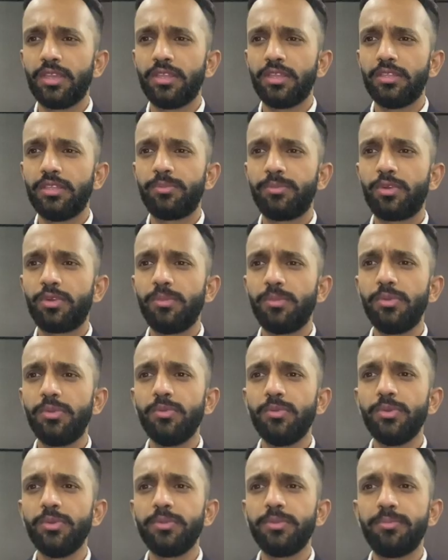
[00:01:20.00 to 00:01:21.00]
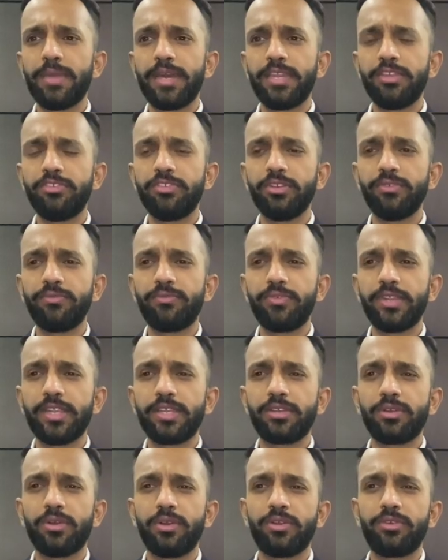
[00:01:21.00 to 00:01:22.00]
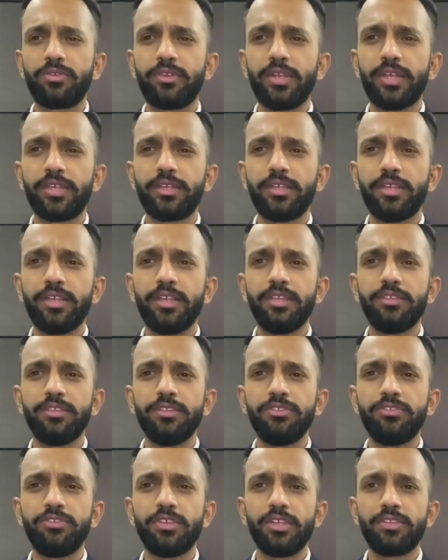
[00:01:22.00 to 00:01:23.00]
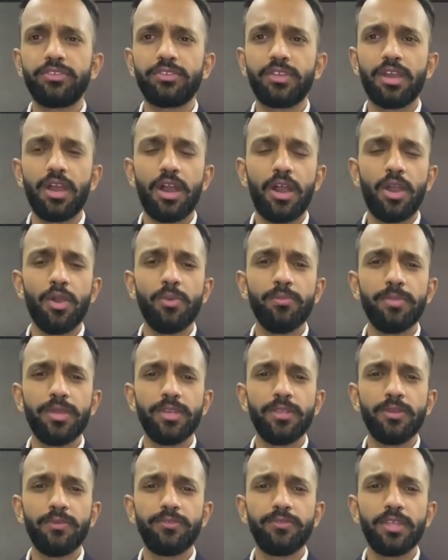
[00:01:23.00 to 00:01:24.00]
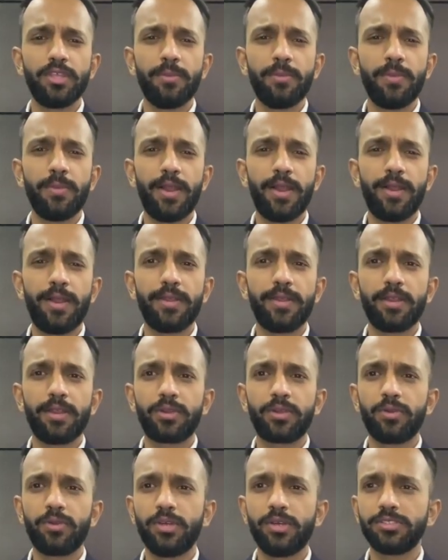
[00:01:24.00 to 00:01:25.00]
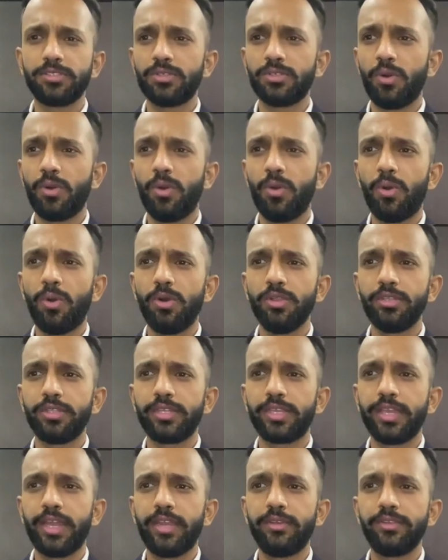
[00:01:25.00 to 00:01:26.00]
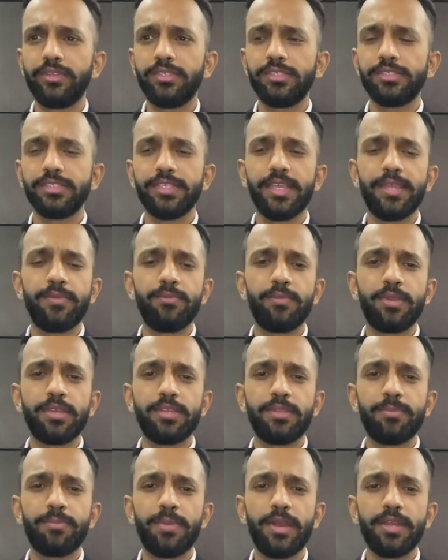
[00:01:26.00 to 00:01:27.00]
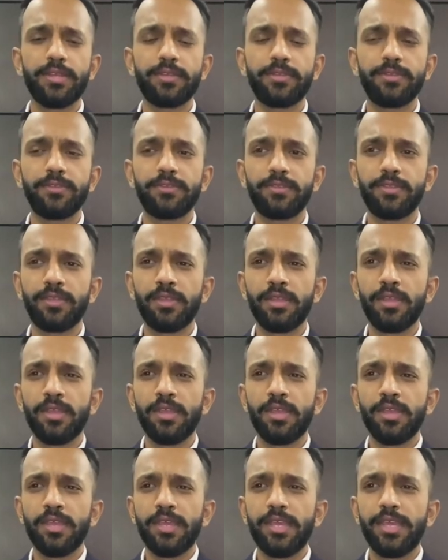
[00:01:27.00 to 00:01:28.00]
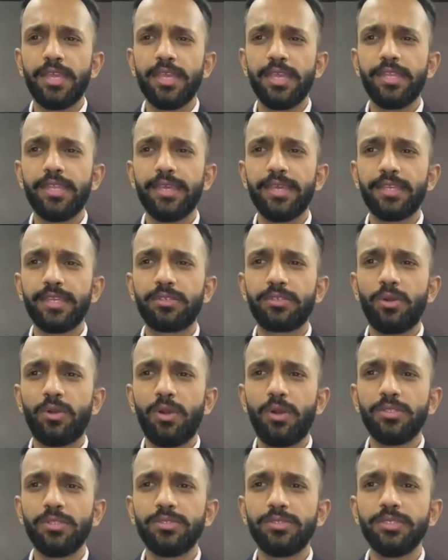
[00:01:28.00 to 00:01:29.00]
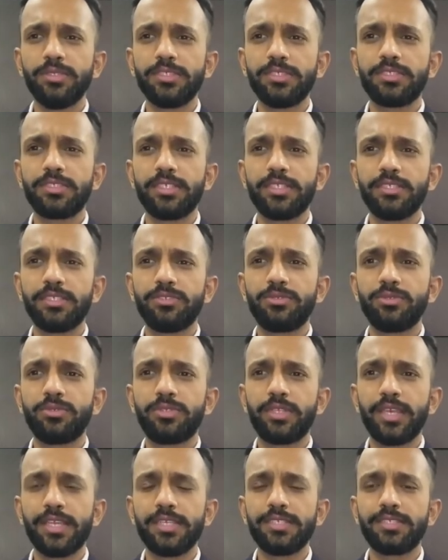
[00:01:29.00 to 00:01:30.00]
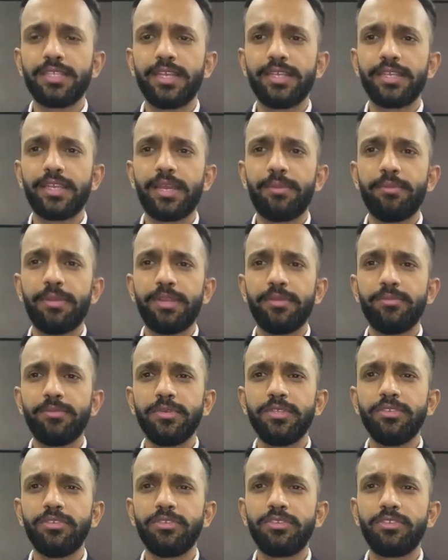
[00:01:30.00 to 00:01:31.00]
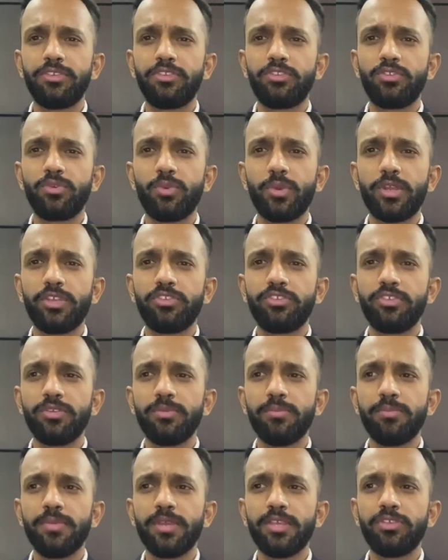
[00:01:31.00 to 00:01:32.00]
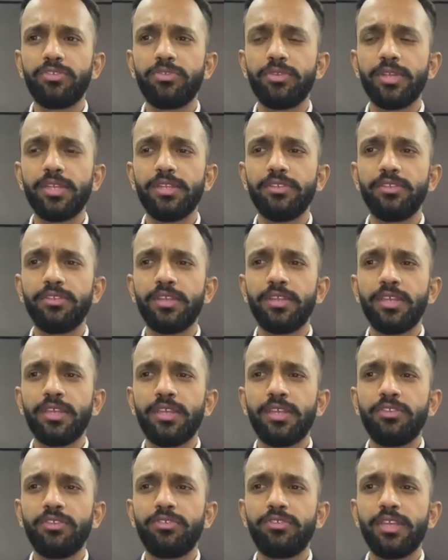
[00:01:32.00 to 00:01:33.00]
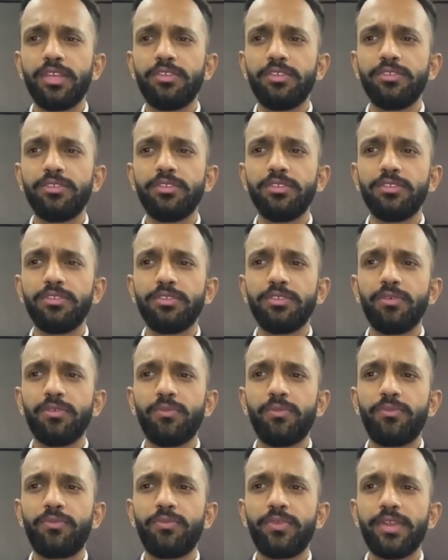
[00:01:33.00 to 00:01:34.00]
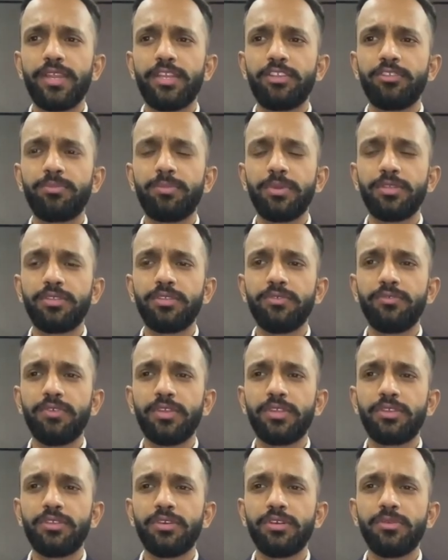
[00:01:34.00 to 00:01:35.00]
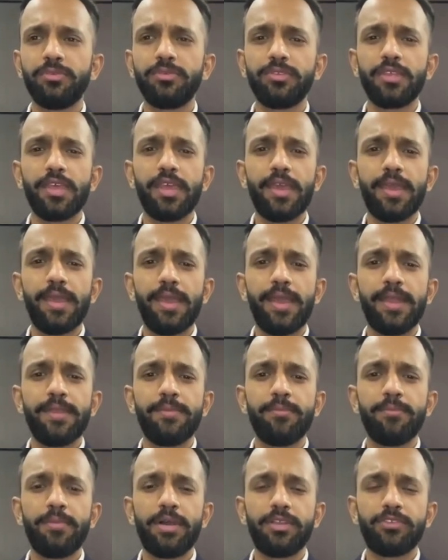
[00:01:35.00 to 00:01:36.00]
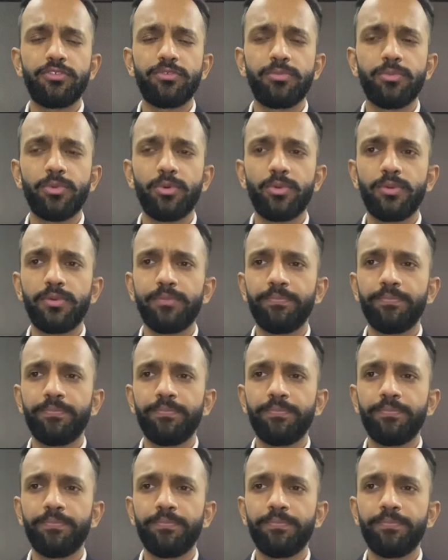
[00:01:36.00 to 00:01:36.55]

The problem with managing freight contract isn't just how many of them are across all the carriers and vendor partners. It also extends to things like amendments, situation-based rates, changes, freight-specific terms, and much more.